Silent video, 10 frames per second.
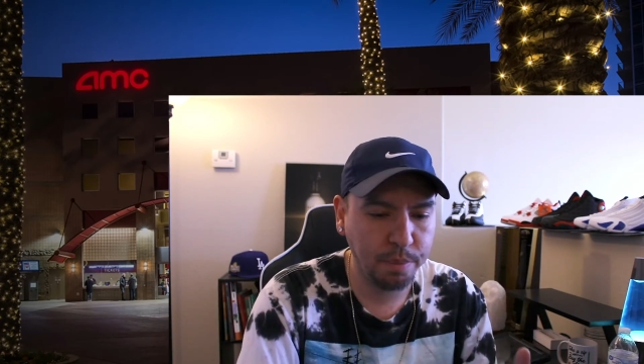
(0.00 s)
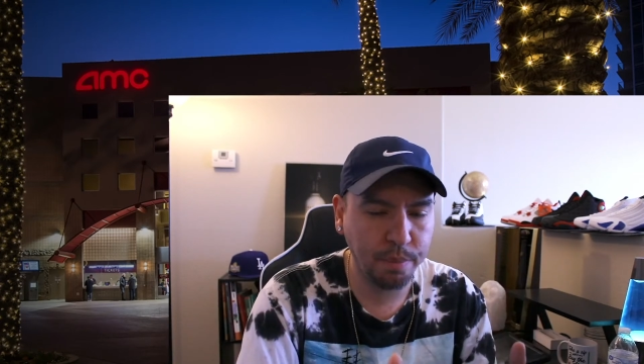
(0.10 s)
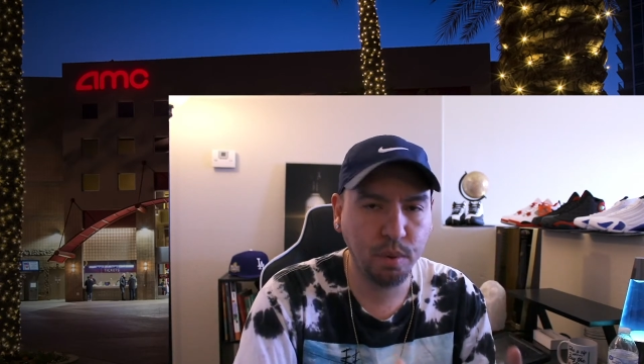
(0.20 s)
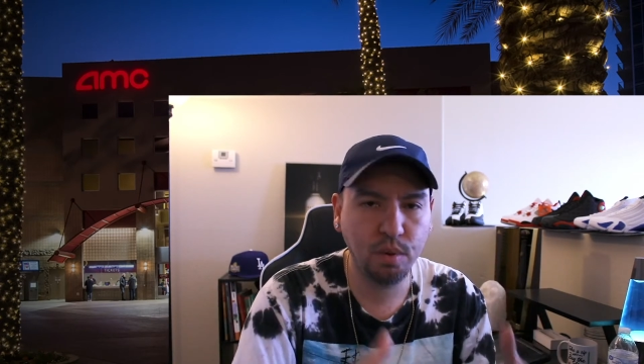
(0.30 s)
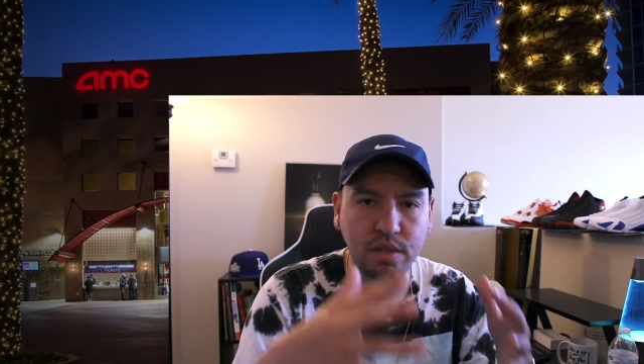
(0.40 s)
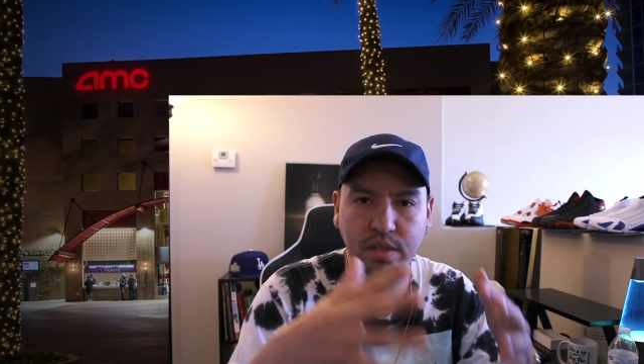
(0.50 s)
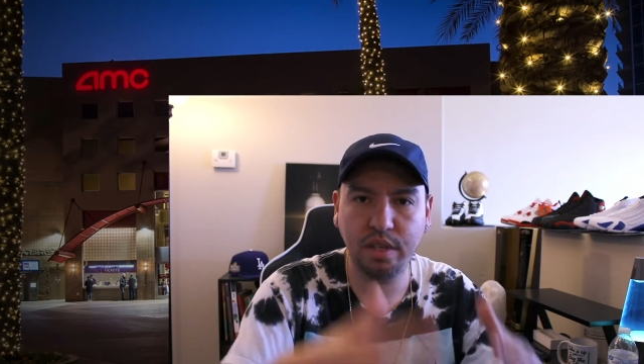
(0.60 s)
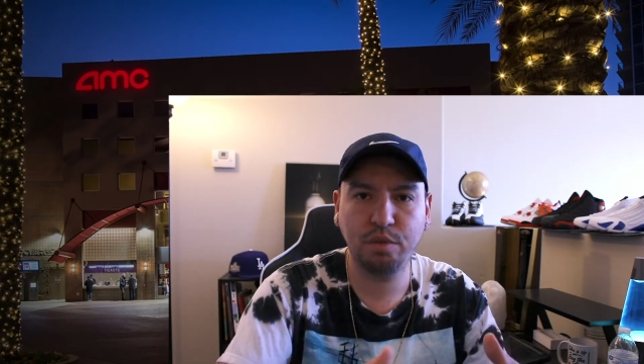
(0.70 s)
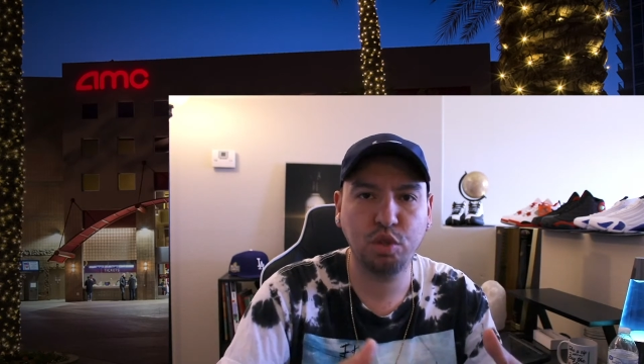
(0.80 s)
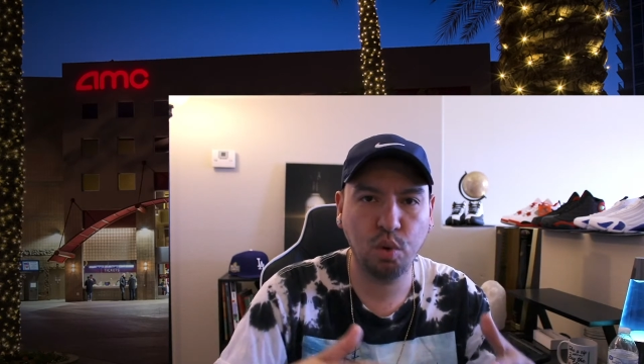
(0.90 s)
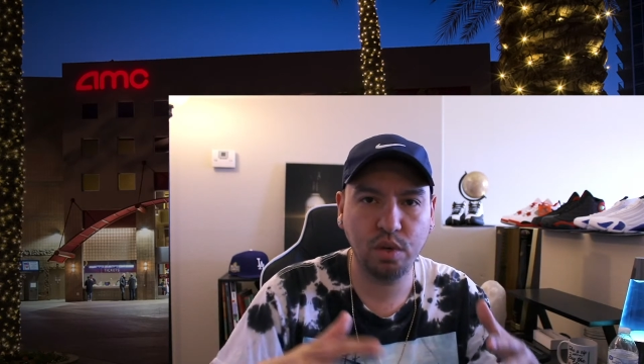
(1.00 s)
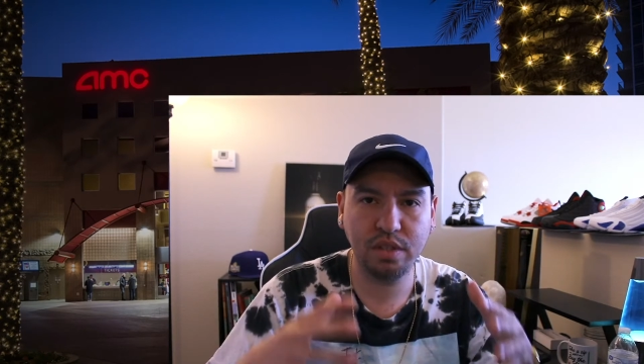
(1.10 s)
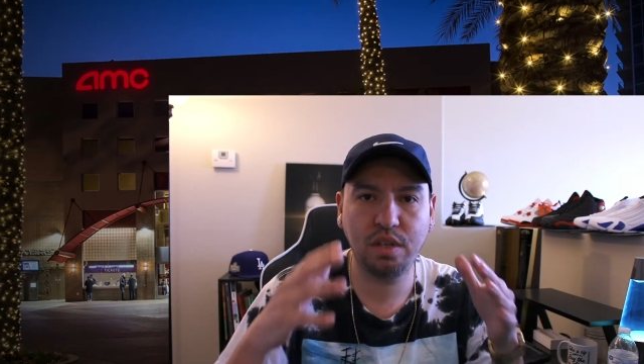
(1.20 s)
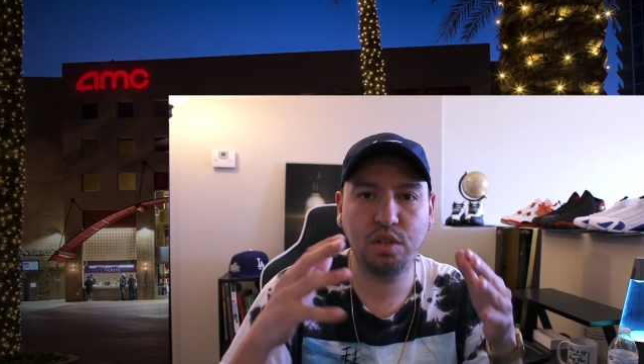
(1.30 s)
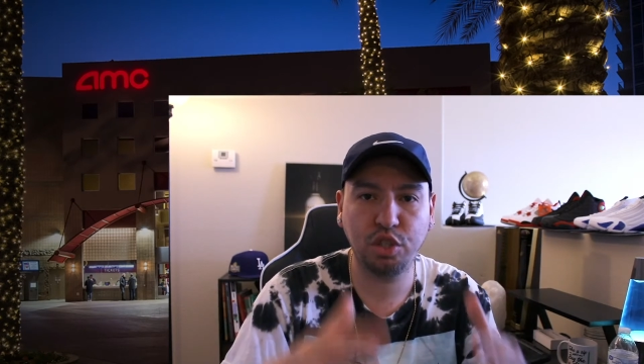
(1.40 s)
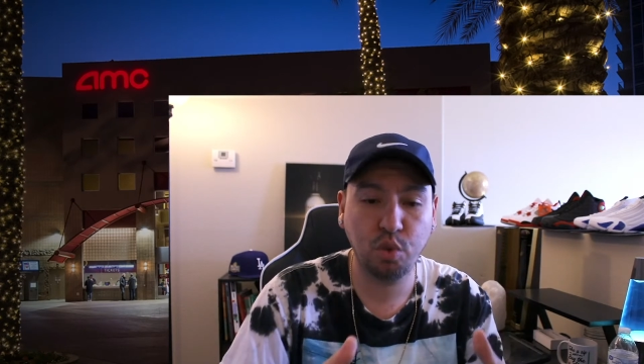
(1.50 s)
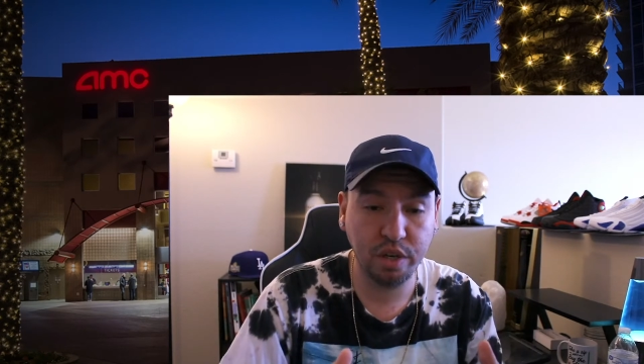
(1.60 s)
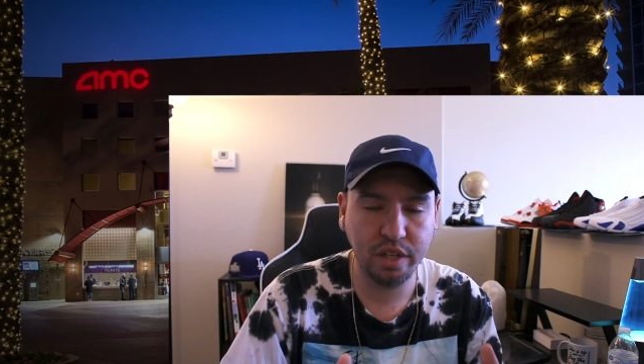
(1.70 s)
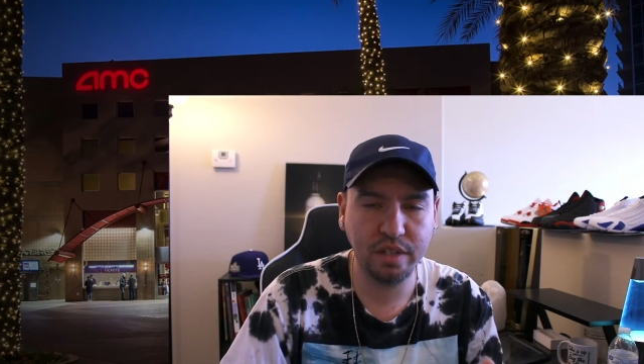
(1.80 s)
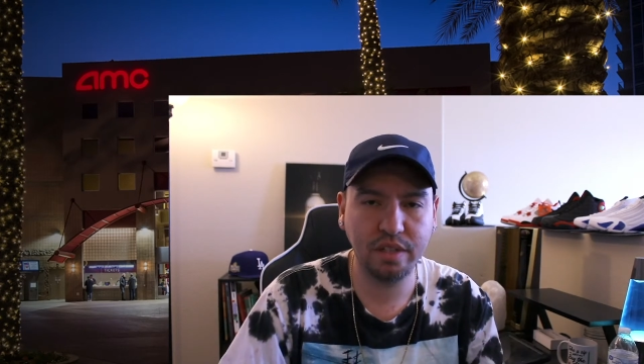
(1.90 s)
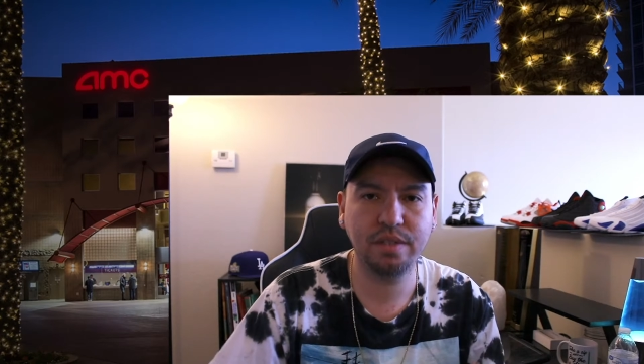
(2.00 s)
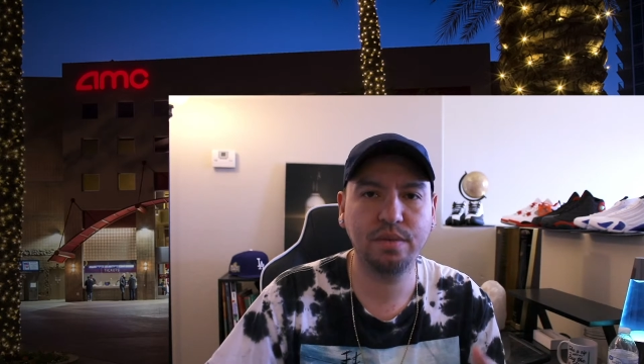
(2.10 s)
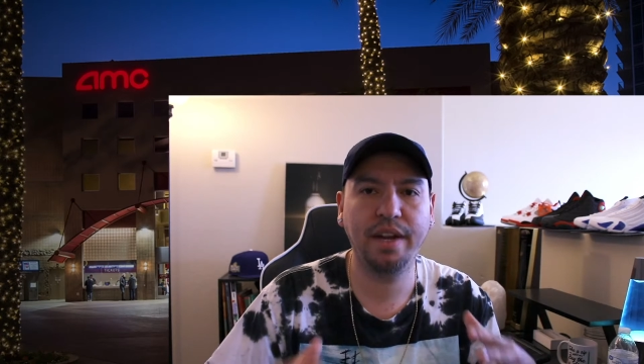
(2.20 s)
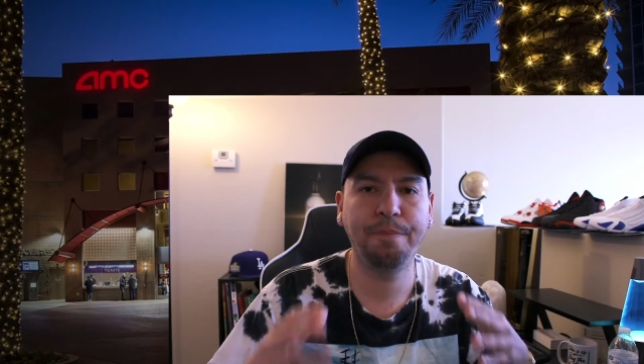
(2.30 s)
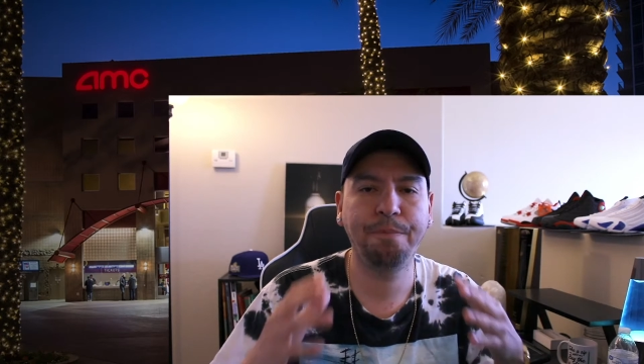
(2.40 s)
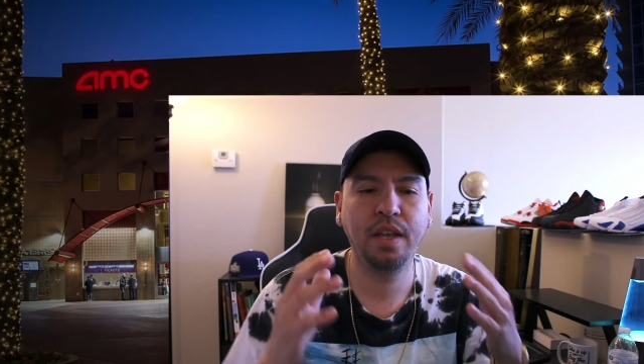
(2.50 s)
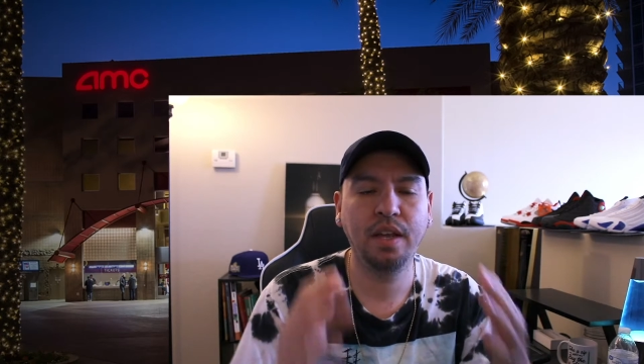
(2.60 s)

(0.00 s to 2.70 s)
people, the same shorts that are shorting this, right?